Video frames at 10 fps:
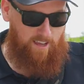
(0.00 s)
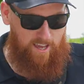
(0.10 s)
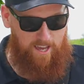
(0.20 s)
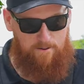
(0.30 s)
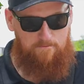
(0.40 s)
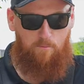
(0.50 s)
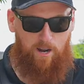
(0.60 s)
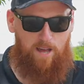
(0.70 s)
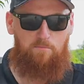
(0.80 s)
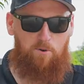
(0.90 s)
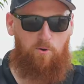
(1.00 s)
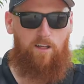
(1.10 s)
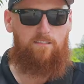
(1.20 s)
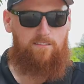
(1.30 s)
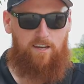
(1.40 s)
I went out and bought
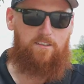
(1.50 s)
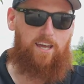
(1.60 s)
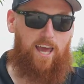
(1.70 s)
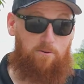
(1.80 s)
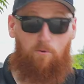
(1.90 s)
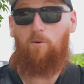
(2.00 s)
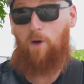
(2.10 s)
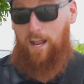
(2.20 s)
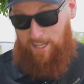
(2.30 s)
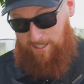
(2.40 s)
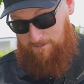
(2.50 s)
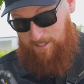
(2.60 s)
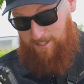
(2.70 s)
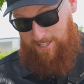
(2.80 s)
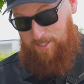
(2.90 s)
one the other day while waiting
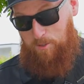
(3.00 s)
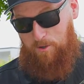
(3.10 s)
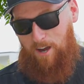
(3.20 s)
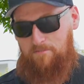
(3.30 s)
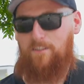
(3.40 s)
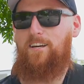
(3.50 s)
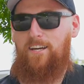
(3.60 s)
for this to arrive,